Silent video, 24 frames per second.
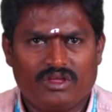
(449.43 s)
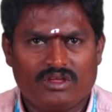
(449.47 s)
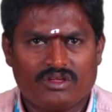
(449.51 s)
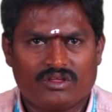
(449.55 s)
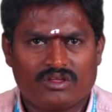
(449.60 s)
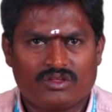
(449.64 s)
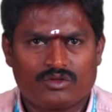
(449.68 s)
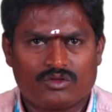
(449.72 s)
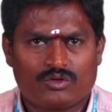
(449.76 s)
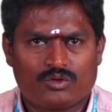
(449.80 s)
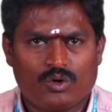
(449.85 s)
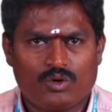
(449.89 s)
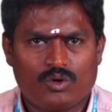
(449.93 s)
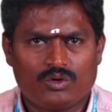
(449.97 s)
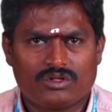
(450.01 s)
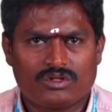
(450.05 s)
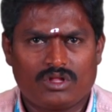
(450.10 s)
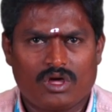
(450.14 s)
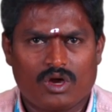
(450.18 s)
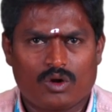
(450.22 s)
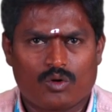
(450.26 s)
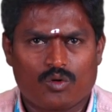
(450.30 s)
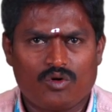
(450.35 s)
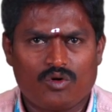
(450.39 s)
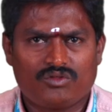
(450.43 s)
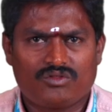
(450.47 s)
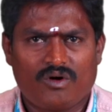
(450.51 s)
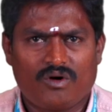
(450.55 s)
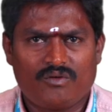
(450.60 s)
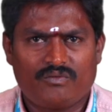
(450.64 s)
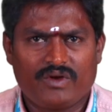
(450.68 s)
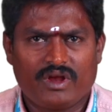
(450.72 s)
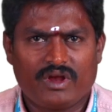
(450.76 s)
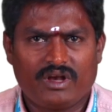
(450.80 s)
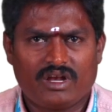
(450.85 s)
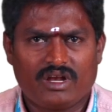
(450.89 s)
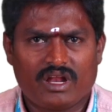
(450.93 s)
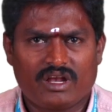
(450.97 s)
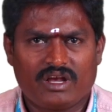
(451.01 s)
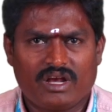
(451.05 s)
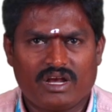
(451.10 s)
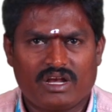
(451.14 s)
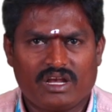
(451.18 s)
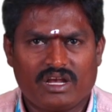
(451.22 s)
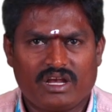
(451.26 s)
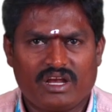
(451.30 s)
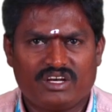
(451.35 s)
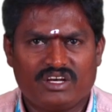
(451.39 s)
So the growth of internet
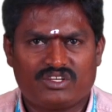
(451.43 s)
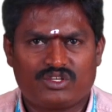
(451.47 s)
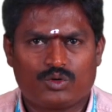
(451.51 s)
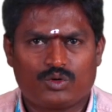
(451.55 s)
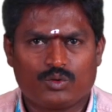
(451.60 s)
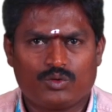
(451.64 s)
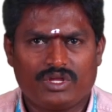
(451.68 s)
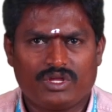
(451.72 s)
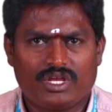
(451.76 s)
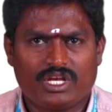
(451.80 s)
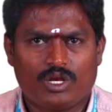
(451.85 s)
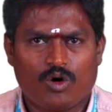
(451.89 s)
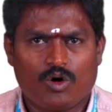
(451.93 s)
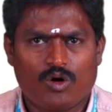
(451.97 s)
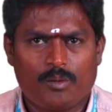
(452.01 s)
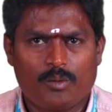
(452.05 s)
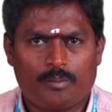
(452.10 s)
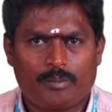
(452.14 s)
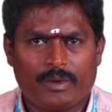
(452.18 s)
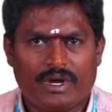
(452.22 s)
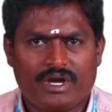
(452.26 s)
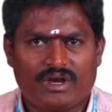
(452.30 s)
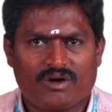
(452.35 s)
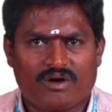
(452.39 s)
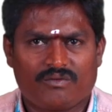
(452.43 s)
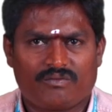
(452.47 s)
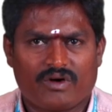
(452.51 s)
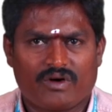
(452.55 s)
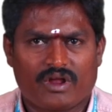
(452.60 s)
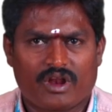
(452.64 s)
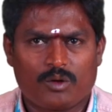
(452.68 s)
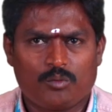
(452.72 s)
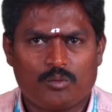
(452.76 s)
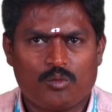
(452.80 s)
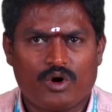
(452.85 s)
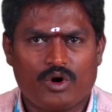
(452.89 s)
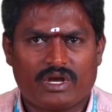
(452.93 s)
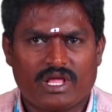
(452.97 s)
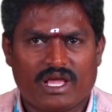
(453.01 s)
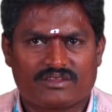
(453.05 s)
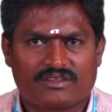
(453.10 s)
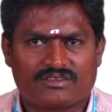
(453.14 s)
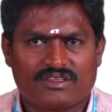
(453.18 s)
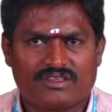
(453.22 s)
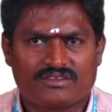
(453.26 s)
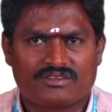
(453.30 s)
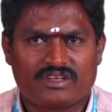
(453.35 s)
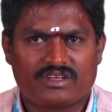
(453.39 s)
leads to the development of remote
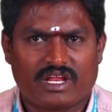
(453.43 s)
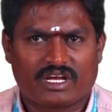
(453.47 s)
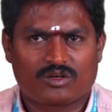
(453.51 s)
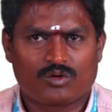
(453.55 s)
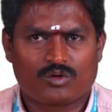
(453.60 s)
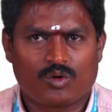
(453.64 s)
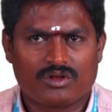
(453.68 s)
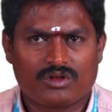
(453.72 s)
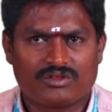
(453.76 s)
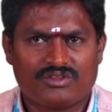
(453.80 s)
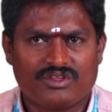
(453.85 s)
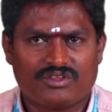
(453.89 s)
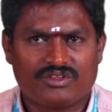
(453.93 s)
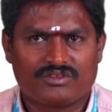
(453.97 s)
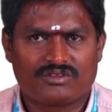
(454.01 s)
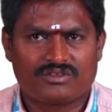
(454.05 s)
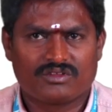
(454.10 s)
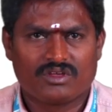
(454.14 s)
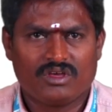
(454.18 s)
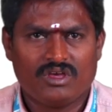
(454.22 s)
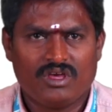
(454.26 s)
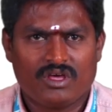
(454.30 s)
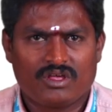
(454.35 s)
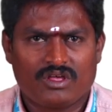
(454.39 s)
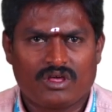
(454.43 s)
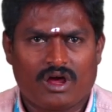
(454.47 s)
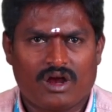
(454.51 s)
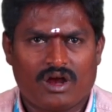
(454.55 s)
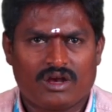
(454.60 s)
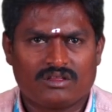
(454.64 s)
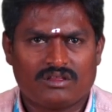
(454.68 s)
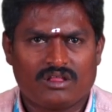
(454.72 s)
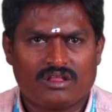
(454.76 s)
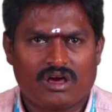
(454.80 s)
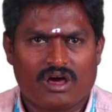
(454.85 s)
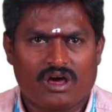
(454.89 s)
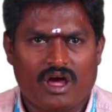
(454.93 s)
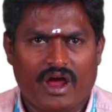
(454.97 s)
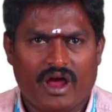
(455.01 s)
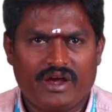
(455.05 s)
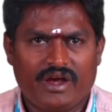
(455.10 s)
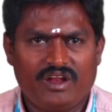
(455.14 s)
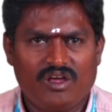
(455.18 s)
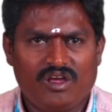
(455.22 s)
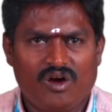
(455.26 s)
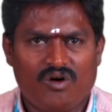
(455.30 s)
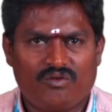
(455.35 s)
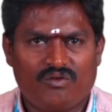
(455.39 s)
access technologies and the
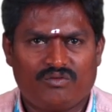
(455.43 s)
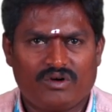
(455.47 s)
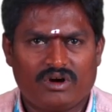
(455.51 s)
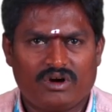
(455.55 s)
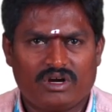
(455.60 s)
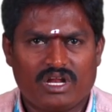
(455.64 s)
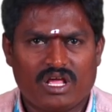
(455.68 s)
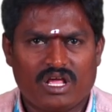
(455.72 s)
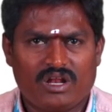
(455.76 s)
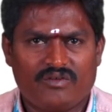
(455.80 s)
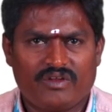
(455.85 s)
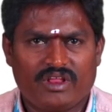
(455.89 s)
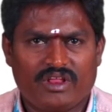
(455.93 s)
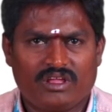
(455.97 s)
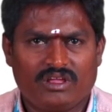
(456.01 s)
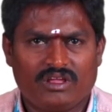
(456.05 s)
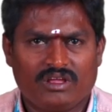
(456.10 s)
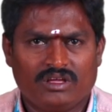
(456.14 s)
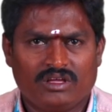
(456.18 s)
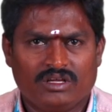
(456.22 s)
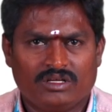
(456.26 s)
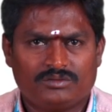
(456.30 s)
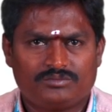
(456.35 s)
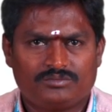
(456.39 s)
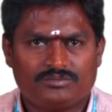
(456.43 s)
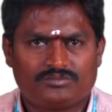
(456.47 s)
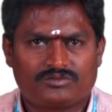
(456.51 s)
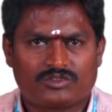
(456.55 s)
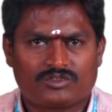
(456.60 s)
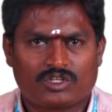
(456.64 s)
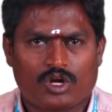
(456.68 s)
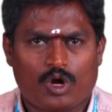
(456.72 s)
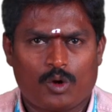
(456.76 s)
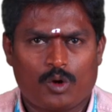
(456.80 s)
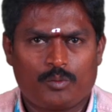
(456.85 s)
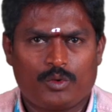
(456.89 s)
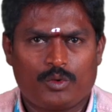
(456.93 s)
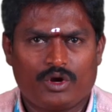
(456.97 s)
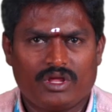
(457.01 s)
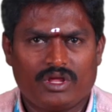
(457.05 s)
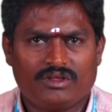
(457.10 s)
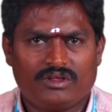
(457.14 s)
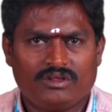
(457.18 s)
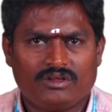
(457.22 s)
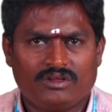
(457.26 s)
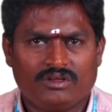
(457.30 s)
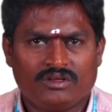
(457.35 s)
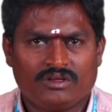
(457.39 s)
idea of delivering computing
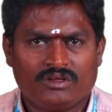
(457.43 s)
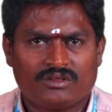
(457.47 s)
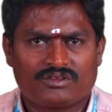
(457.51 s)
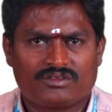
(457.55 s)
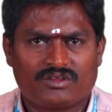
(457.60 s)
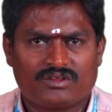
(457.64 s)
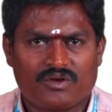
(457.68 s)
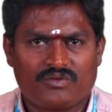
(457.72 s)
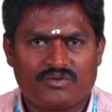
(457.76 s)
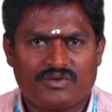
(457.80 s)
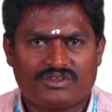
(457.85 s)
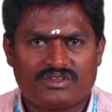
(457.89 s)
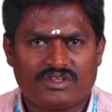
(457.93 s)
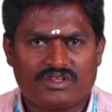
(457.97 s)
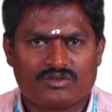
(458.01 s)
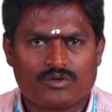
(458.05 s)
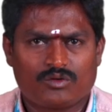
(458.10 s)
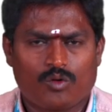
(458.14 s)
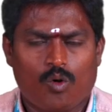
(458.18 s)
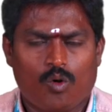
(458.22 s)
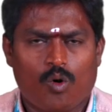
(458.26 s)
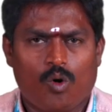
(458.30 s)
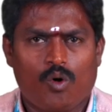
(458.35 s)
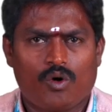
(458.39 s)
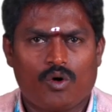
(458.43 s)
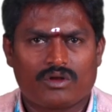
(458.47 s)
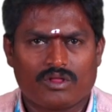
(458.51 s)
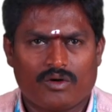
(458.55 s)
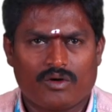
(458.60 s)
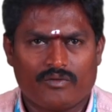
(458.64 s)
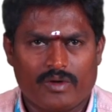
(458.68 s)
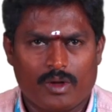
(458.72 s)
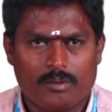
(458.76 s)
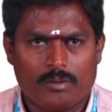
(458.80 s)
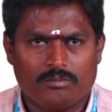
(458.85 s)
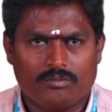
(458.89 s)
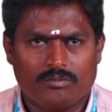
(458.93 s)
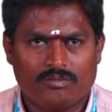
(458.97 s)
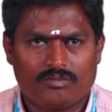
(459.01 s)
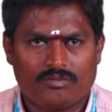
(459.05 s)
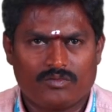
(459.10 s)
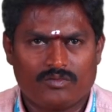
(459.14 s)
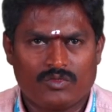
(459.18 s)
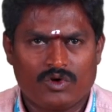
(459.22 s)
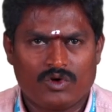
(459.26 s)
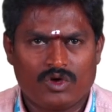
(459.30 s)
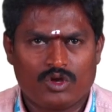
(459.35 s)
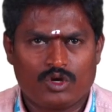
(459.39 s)
services over the web
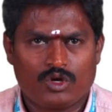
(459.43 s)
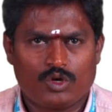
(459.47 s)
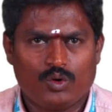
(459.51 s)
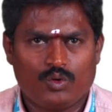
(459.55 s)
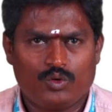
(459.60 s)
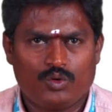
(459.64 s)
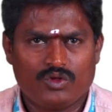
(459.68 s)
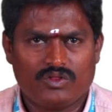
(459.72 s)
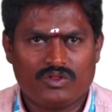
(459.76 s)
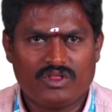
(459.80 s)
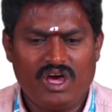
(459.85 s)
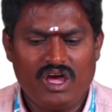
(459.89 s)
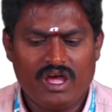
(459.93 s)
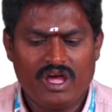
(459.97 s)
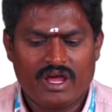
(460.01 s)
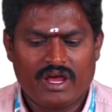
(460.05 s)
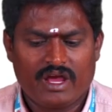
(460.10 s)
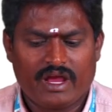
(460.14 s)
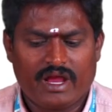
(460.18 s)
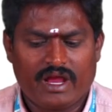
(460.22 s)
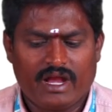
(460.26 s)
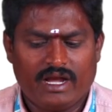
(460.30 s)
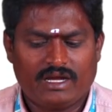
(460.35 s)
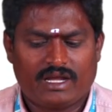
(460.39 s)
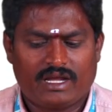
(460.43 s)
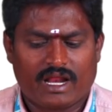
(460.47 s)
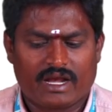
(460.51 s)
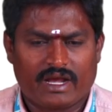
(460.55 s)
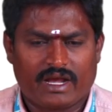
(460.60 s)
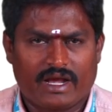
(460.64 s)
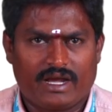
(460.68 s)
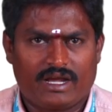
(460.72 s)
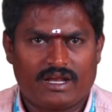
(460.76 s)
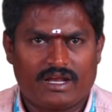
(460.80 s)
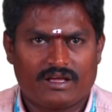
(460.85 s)
due to the internet.